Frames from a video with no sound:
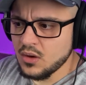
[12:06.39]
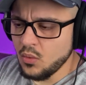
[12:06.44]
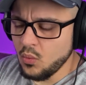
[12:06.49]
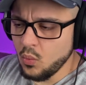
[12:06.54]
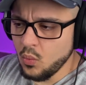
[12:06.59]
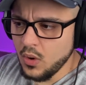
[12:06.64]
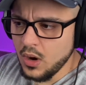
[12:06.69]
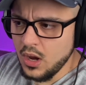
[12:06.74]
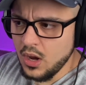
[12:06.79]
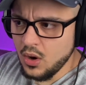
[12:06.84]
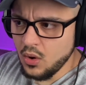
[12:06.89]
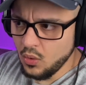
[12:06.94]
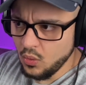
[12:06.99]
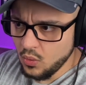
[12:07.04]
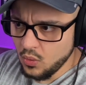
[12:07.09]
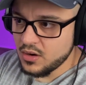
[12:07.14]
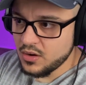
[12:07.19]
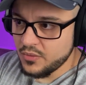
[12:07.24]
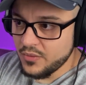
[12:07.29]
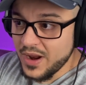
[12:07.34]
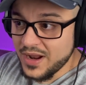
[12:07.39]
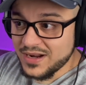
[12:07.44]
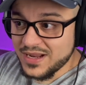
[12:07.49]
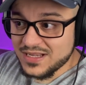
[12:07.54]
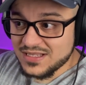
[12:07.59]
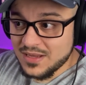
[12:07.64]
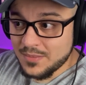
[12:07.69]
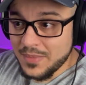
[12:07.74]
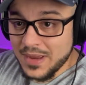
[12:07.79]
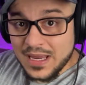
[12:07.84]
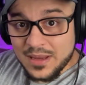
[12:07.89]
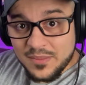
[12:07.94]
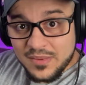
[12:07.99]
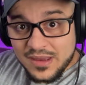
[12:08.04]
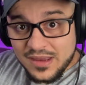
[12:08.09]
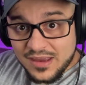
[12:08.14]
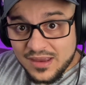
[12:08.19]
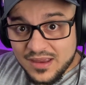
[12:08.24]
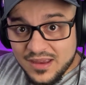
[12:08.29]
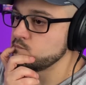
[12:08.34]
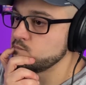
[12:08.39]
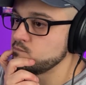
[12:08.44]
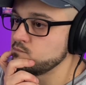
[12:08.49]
Whoa. Rand has a baby?